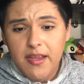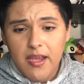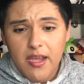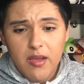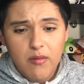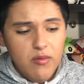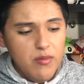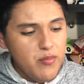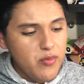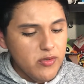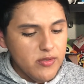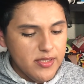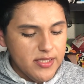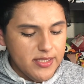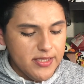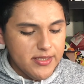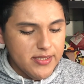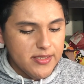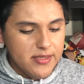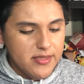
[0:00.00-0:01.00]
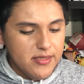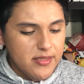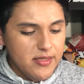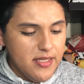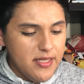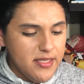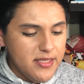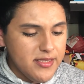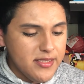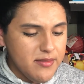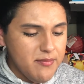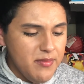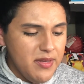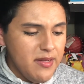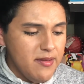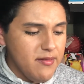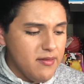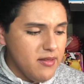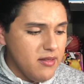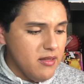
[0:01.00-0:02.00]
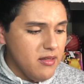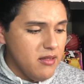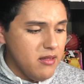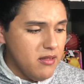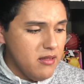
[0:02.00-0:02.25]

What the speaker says: I, we pulled this. That is amazing.